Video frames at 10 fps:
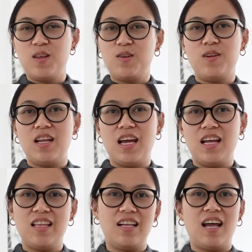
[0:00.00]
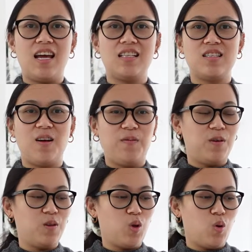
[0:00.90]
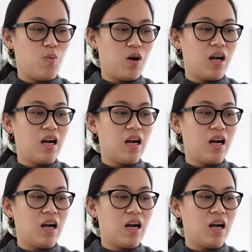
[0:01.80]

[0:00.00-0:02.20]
today, the 9th of October.